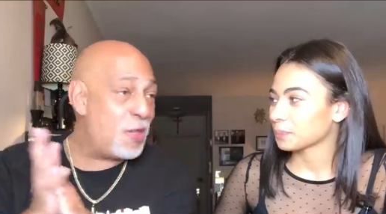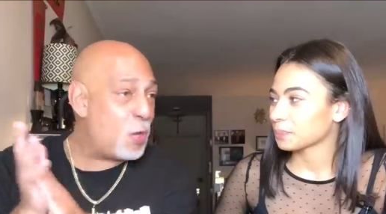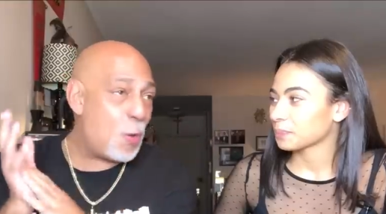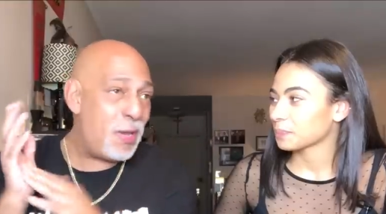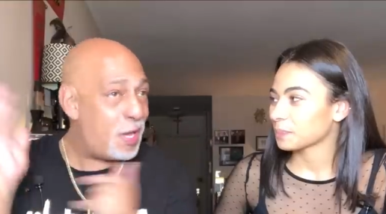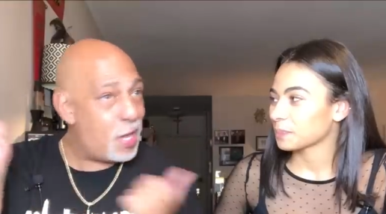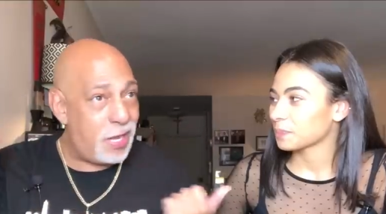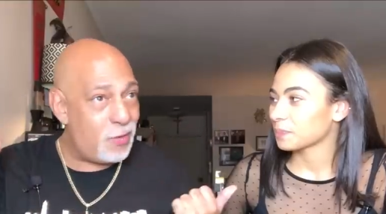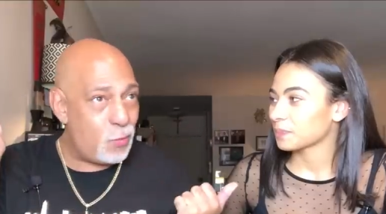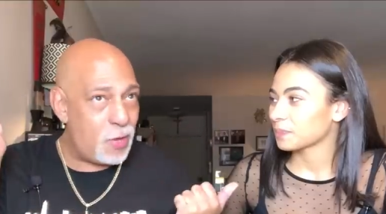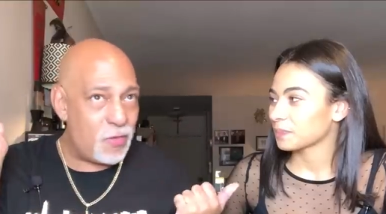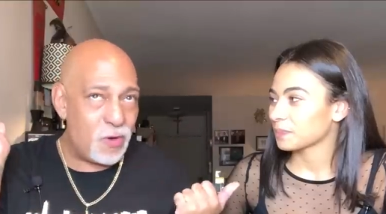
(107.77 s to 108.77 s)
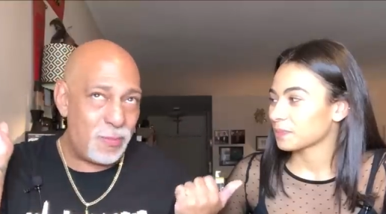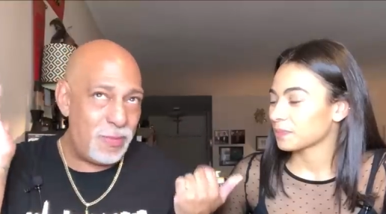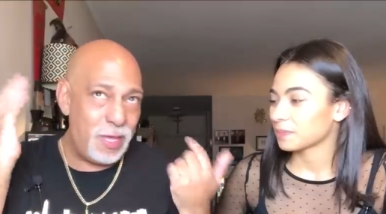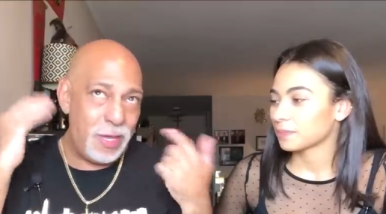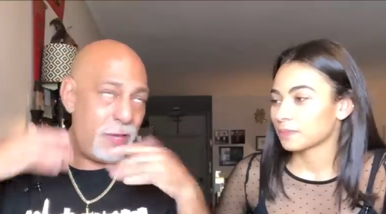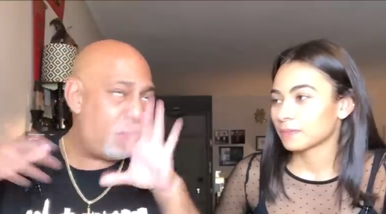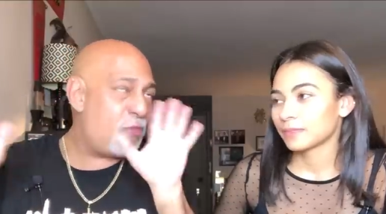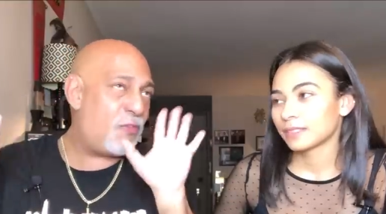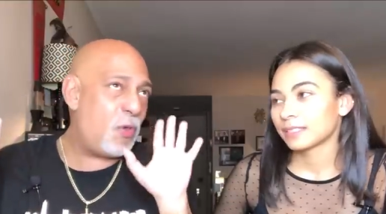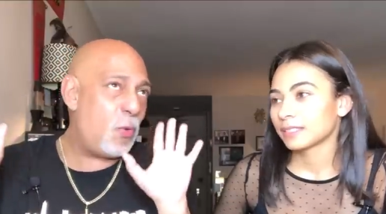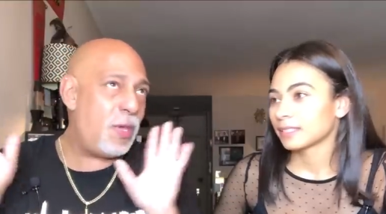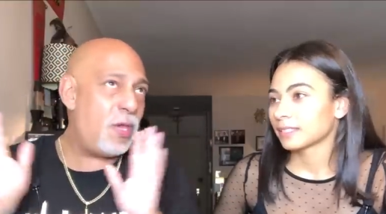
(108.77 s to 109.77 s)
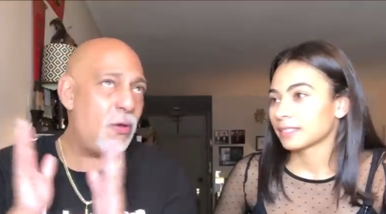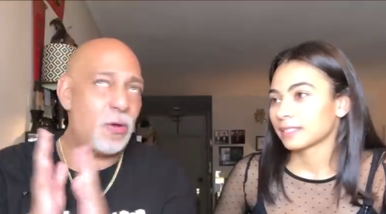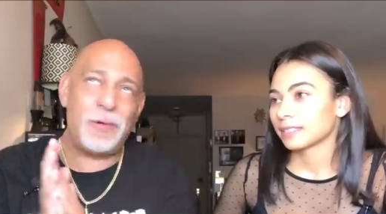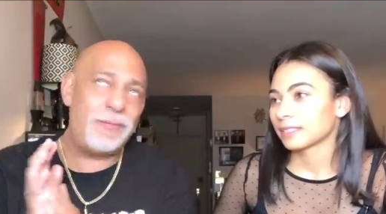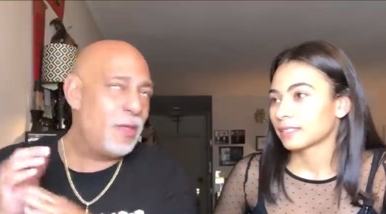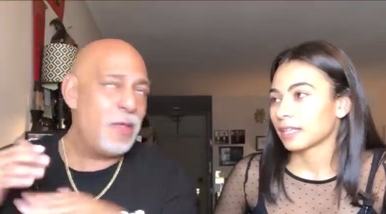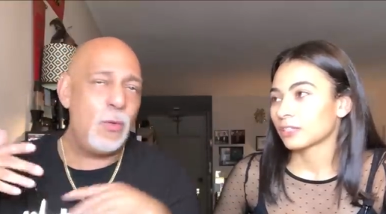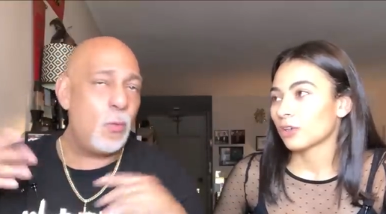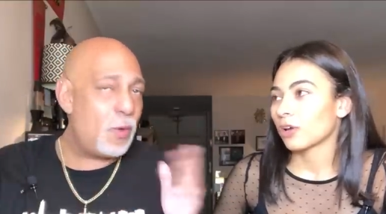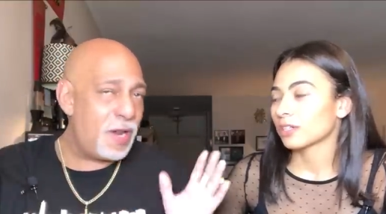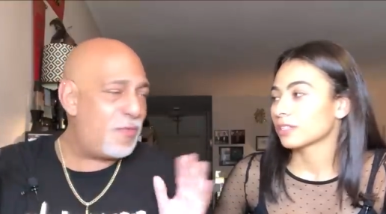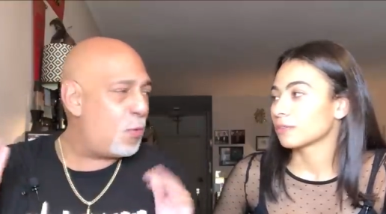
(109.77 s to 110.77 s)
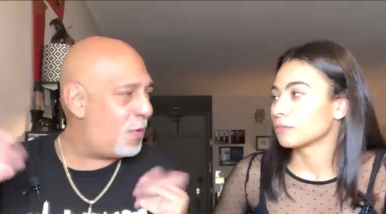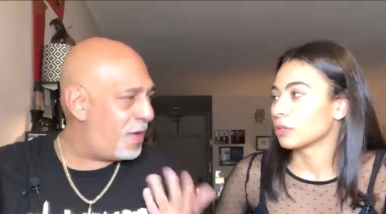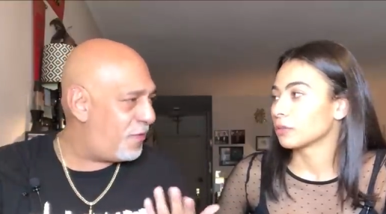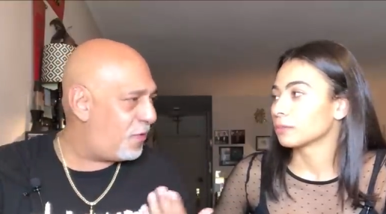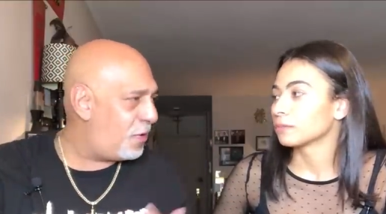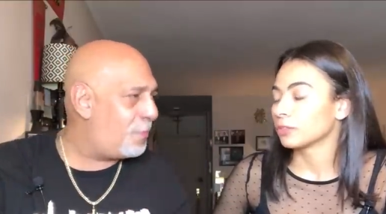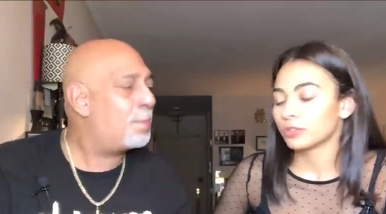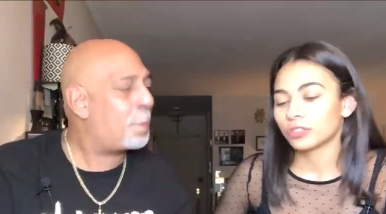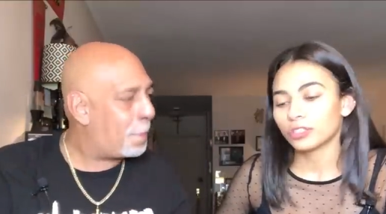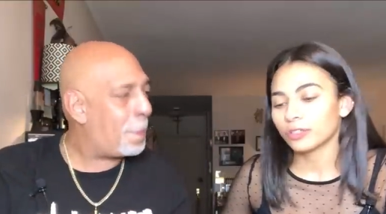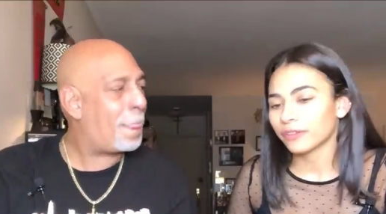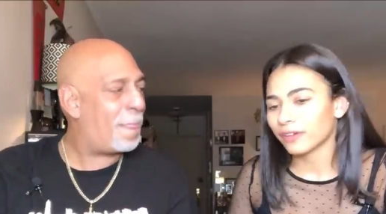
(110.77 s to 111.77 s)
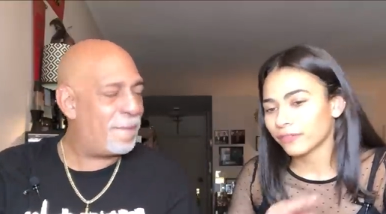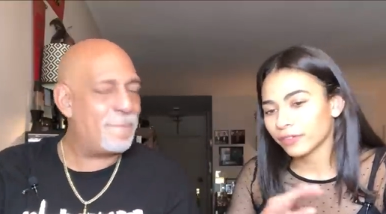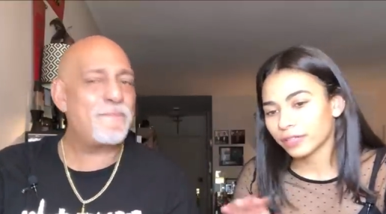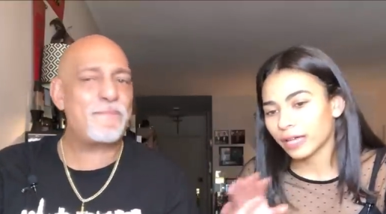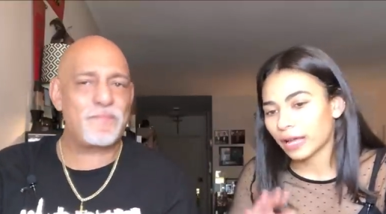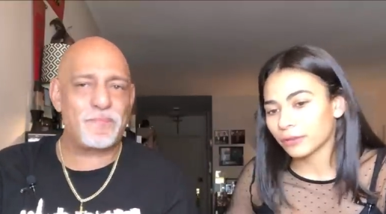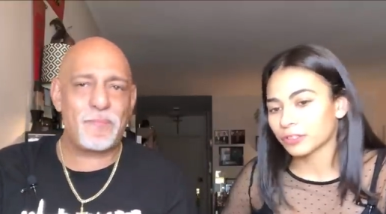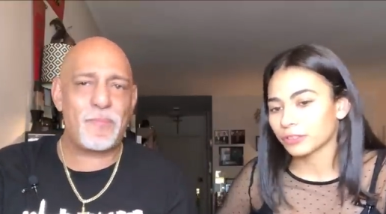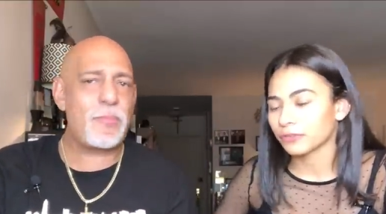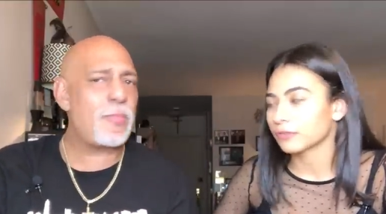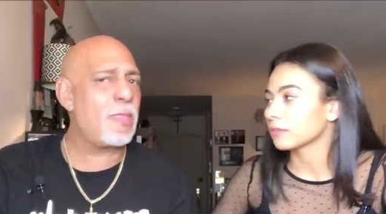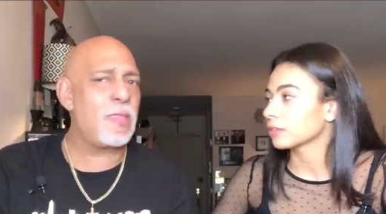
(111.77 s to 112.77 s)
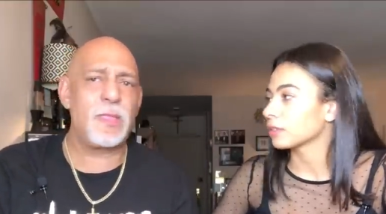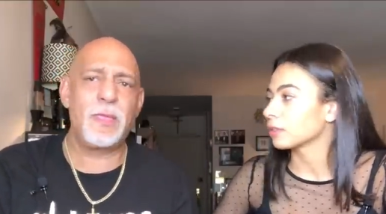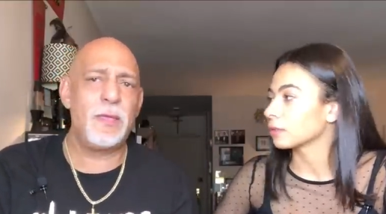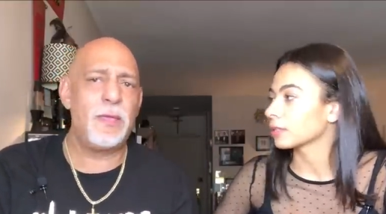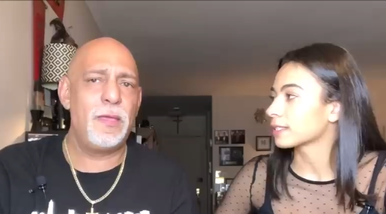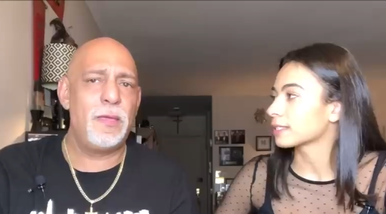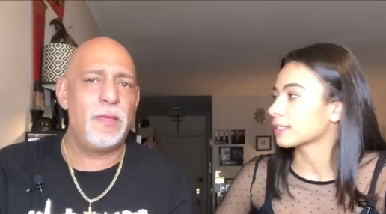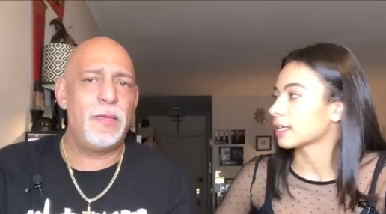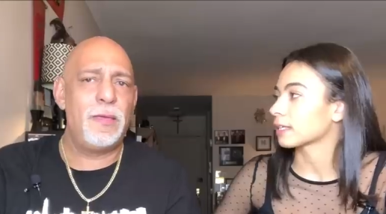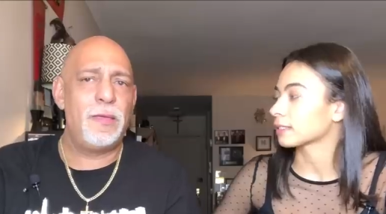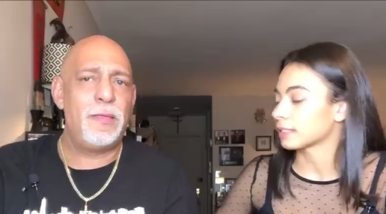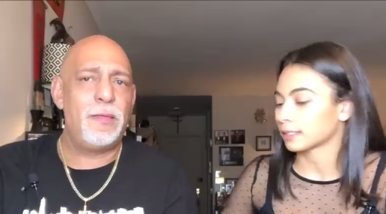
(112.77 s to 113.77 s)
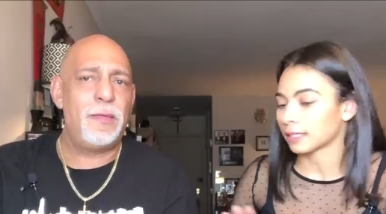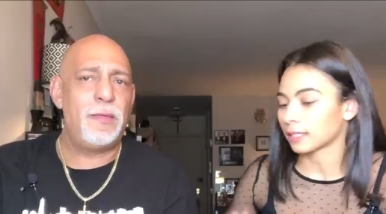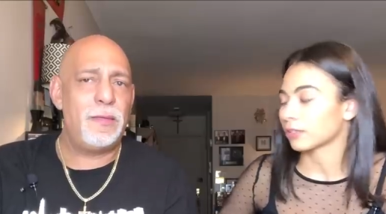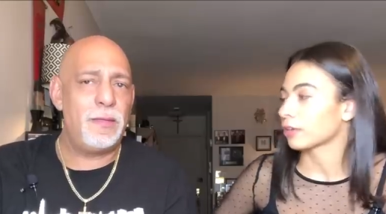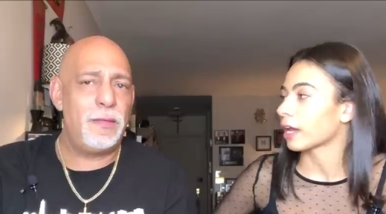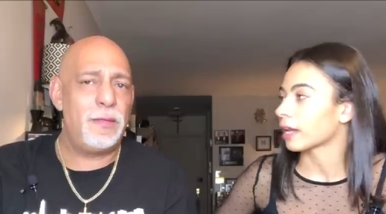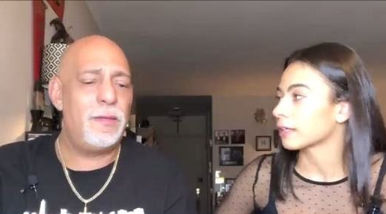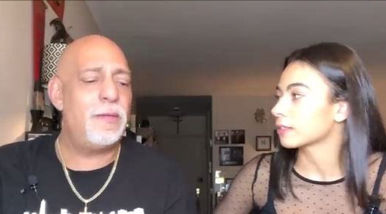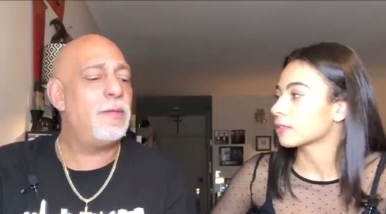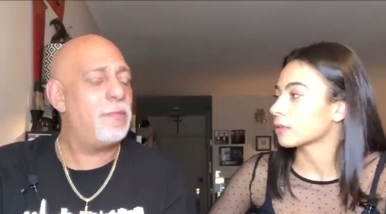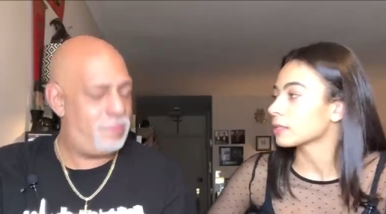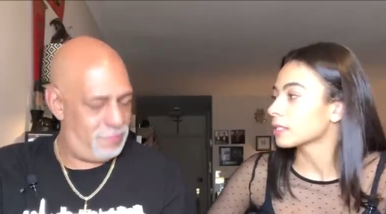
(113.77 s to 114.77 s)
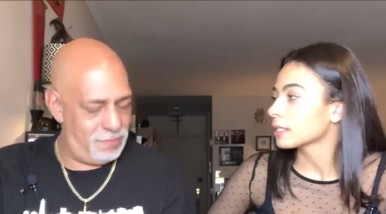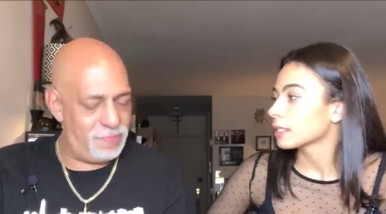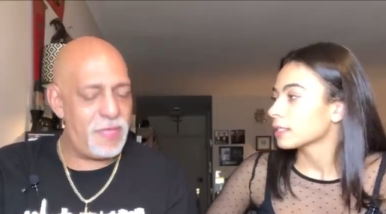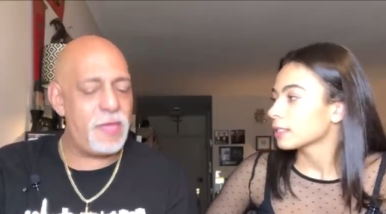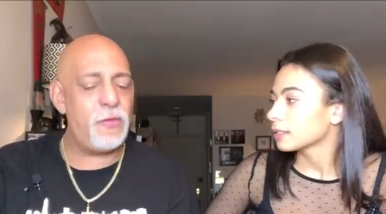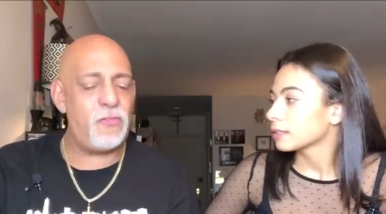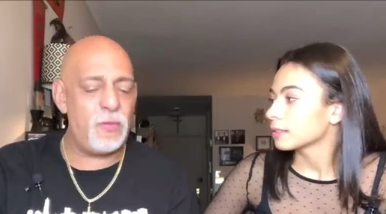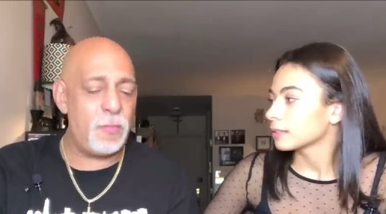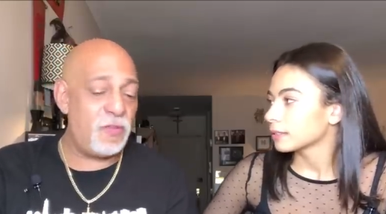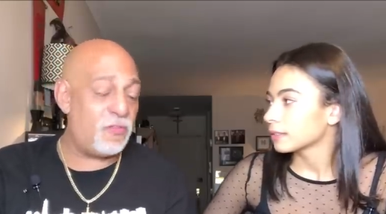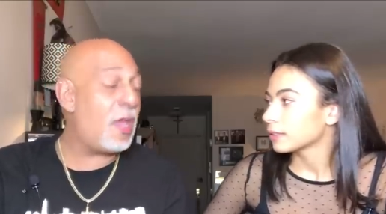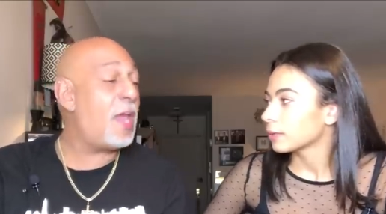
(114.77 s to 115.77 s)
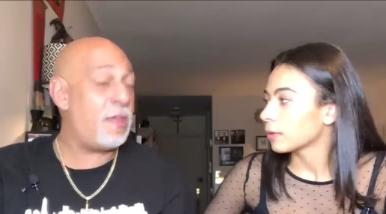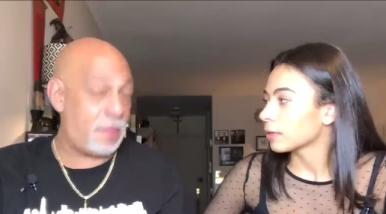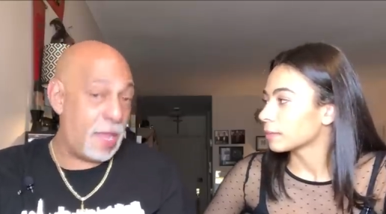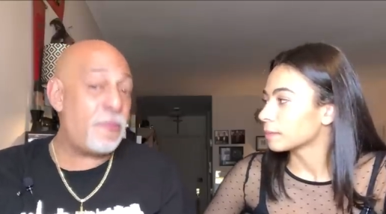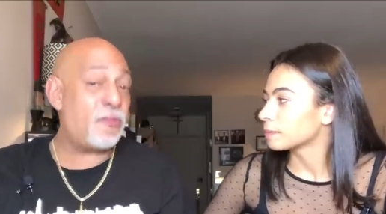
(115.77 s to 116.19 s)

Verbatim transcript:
Speaker 1: thing going on, whether I'm interviewing or
Speaker 2: that's whatever, awesome, whatever. You deserve every ounce of, you know, success you're getting, so.
Speaker 1: Thank you so much. I